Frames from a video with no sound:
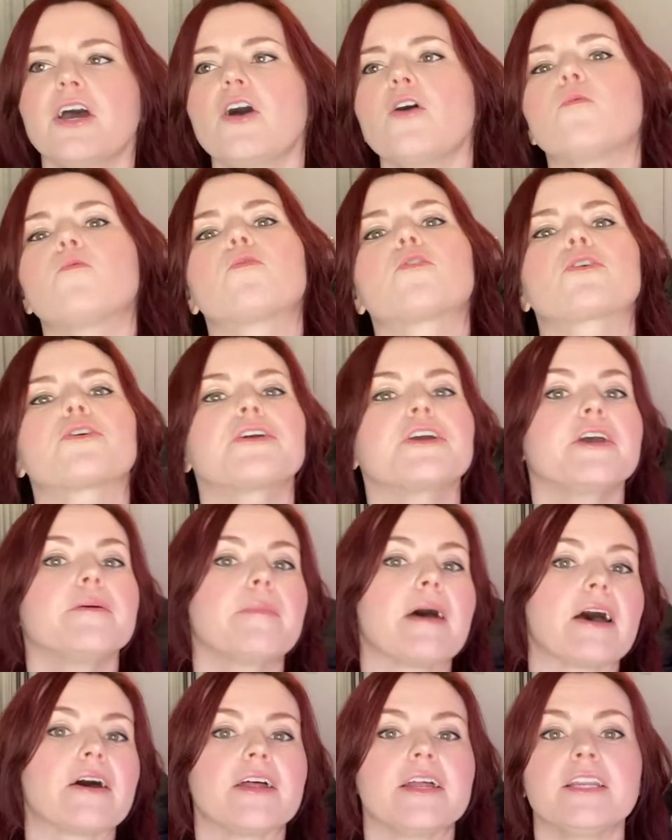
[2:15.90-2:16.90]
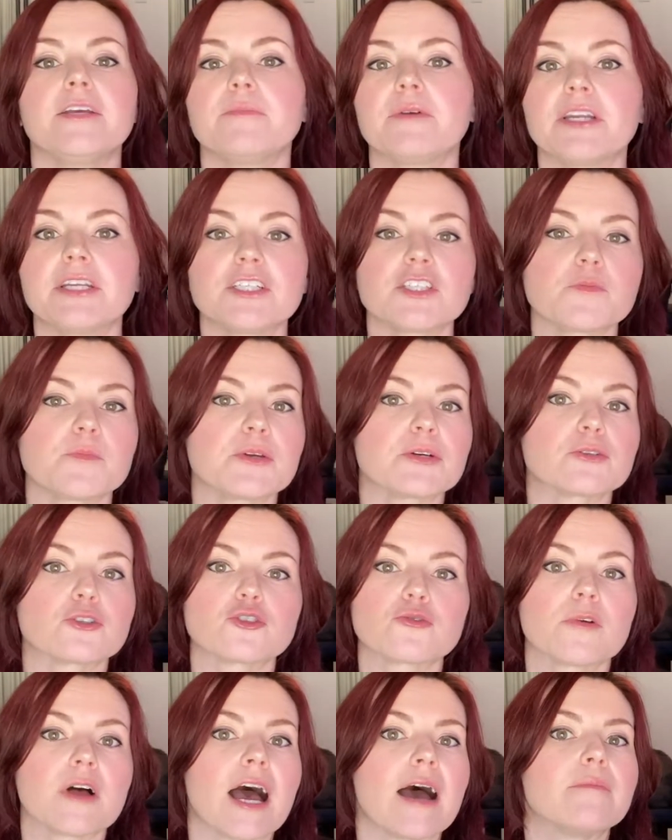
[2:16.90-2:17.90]
worry about anybody's
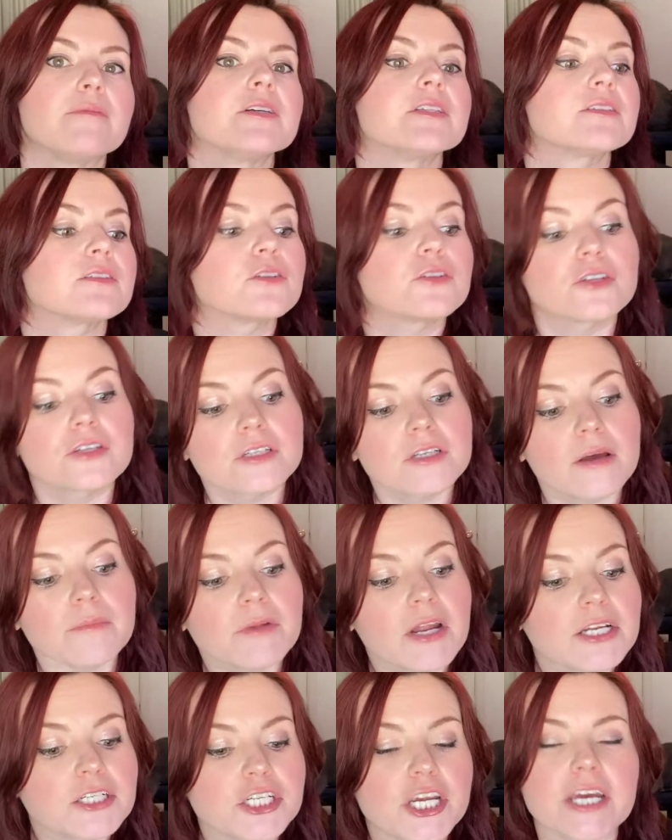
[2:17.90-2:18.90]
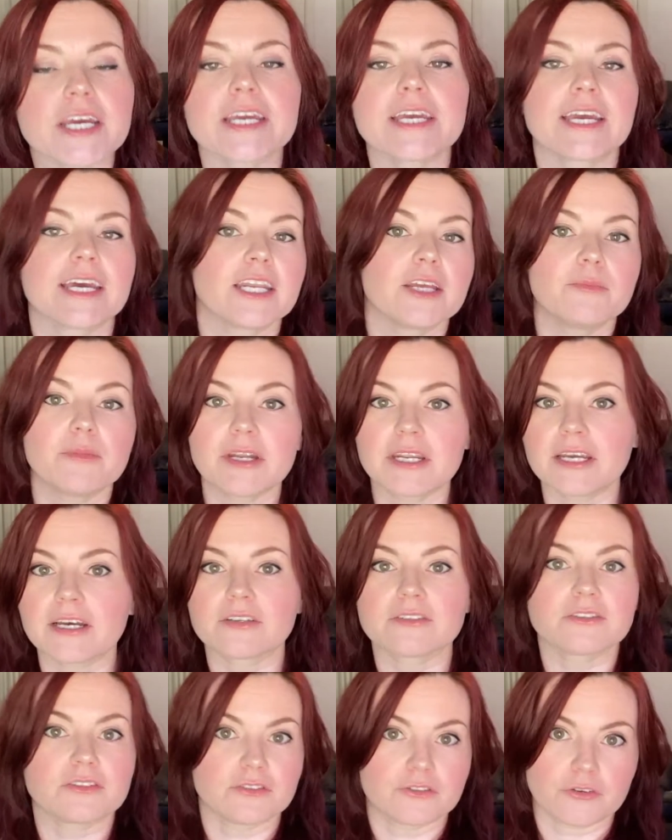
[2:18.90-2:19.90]
spiritual habits. I'm not checking anybody
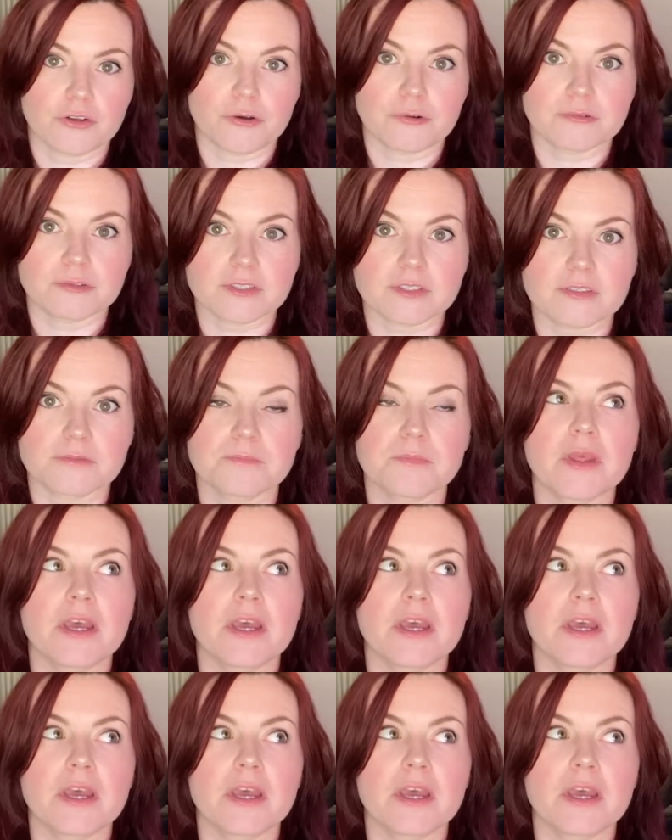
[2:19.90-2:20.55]
else's notes.